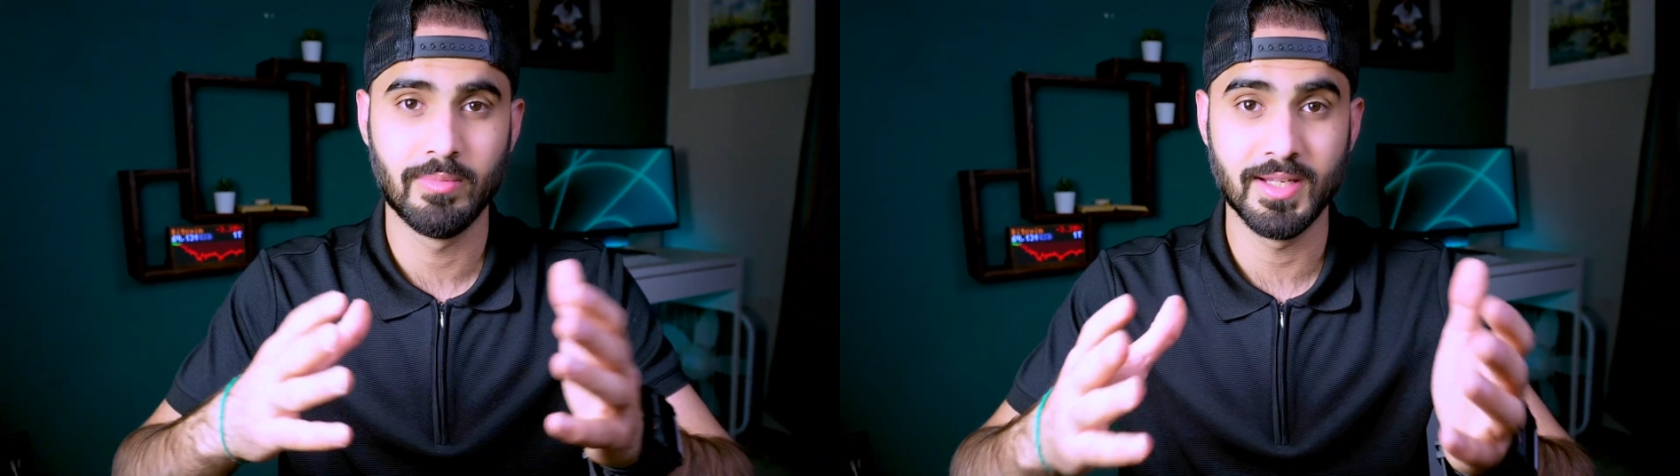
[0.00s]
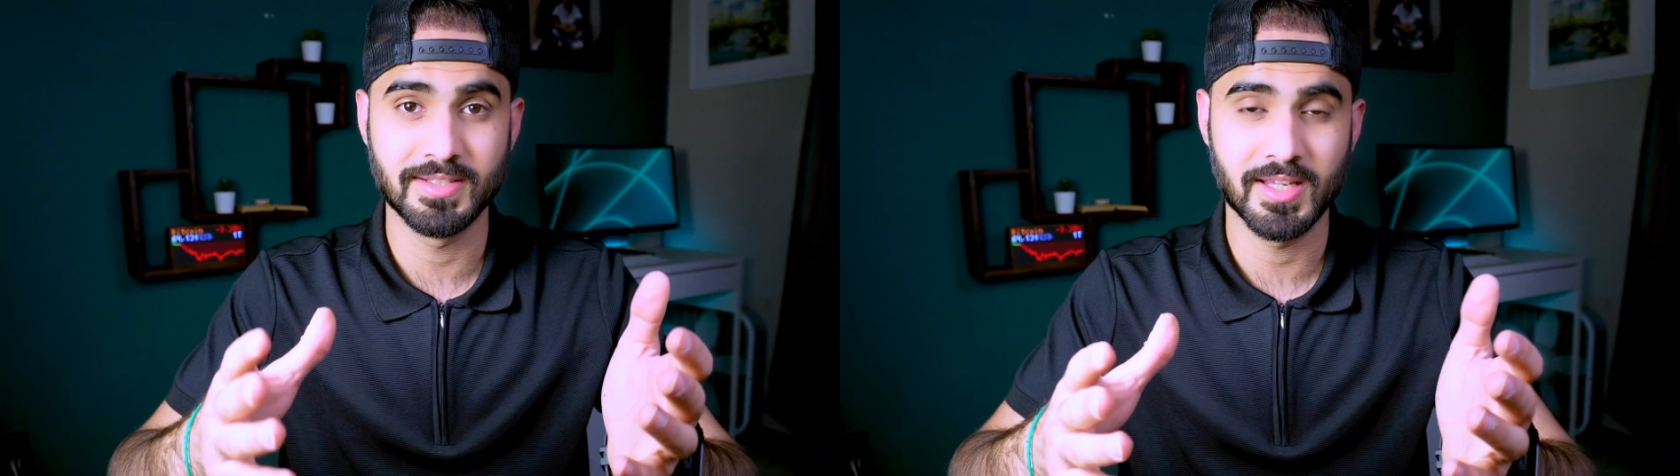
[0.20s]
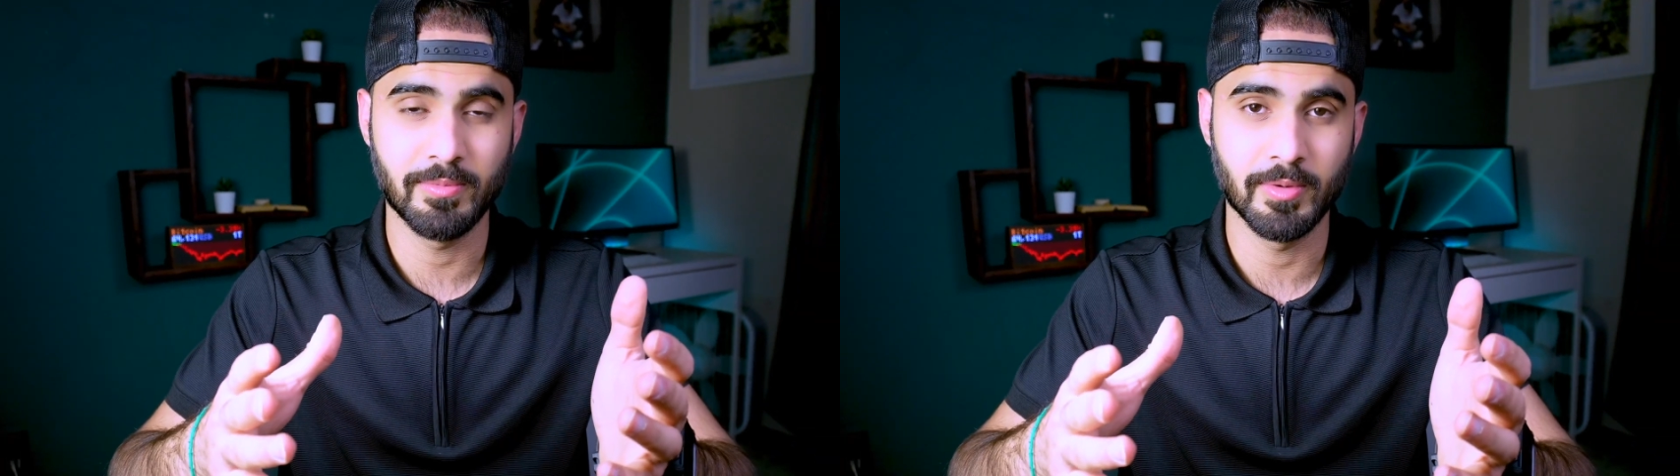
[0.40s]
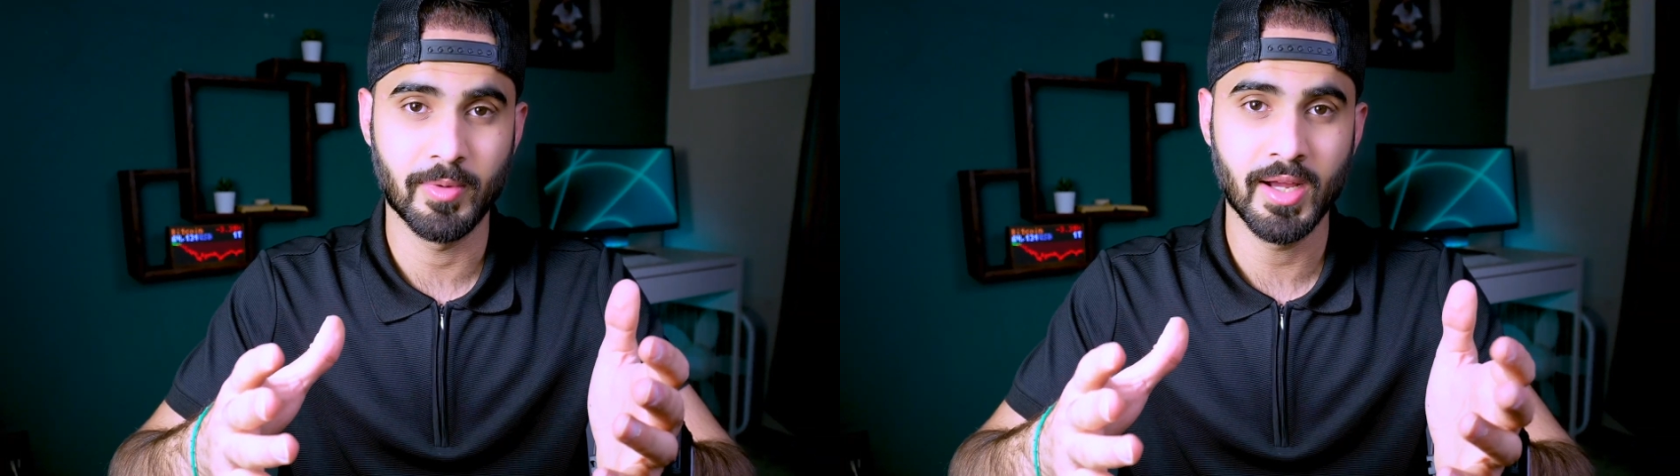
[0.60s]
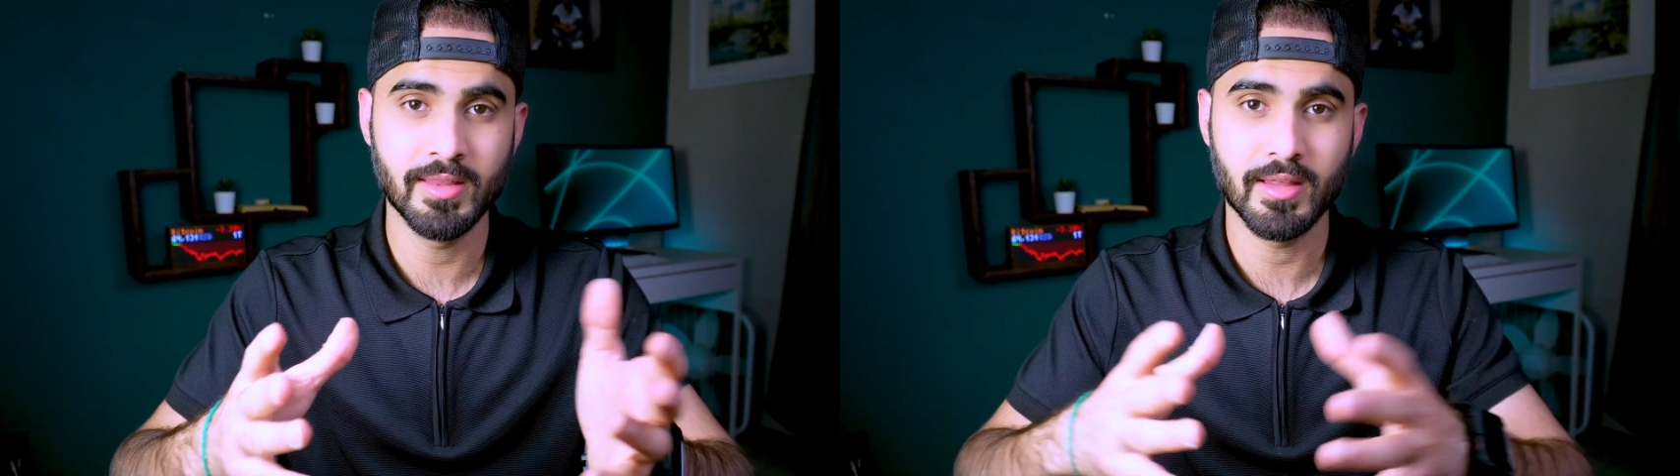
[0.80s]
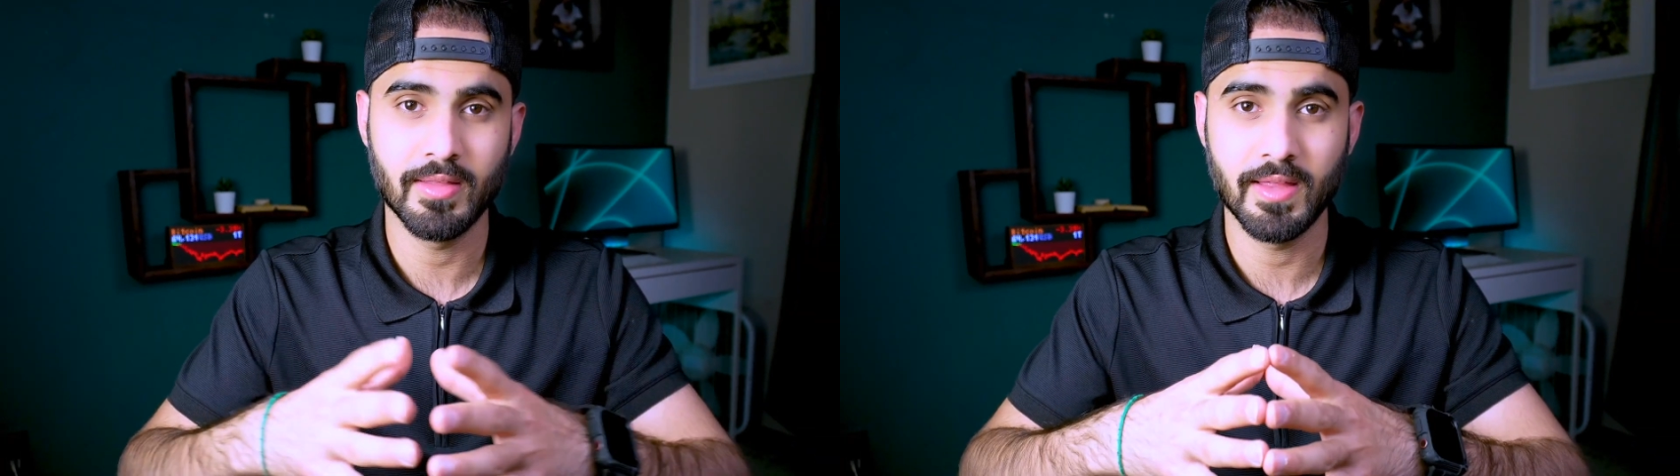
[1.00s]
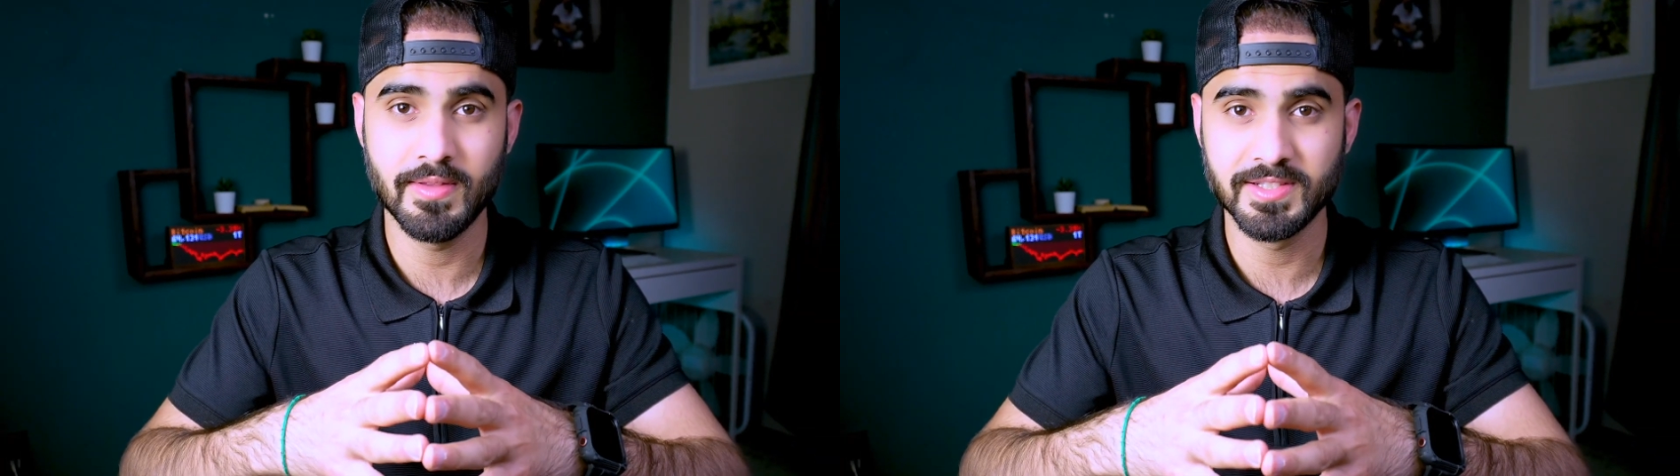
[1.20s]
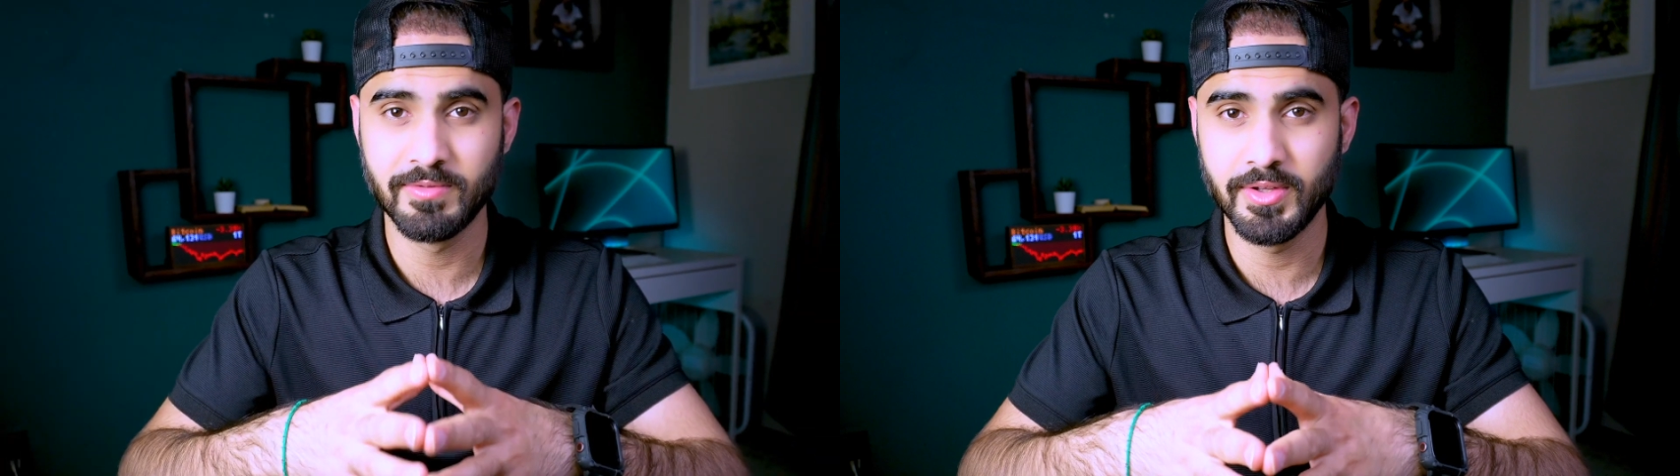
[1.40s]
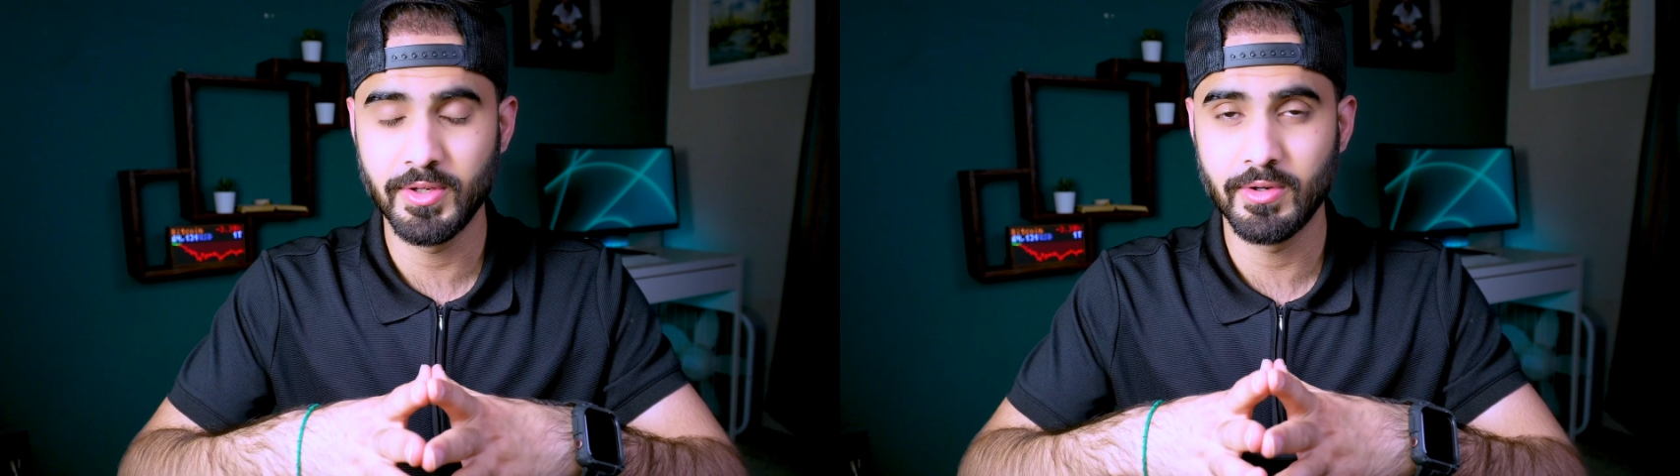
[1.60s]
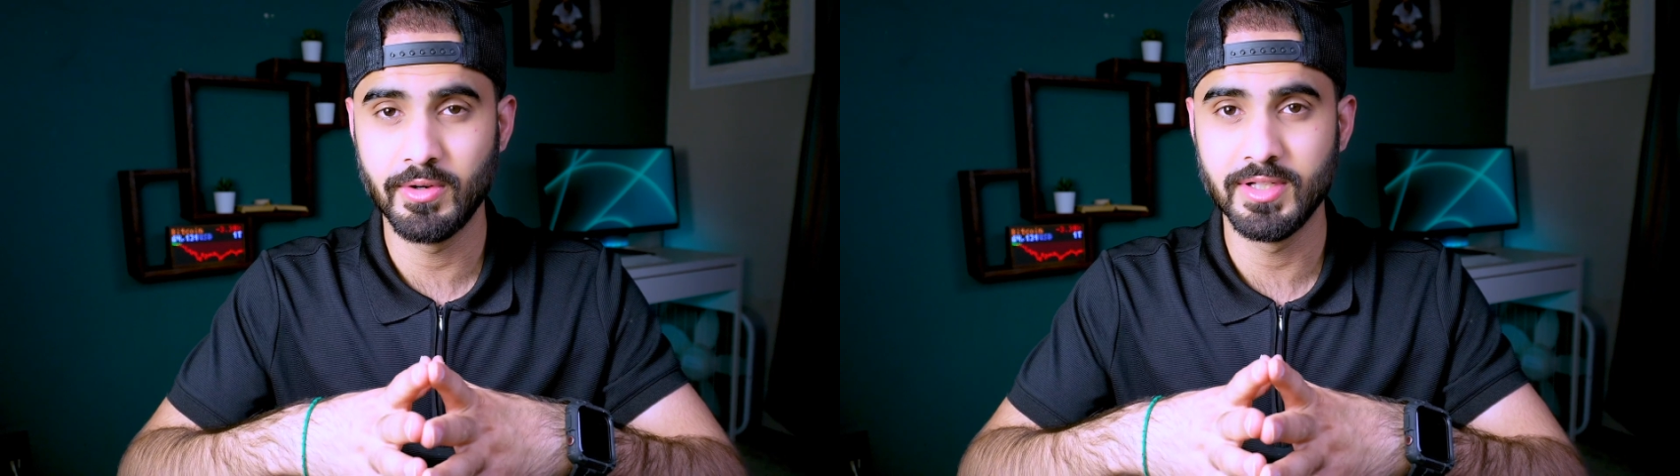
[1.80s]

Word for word: Please keep in mind that this video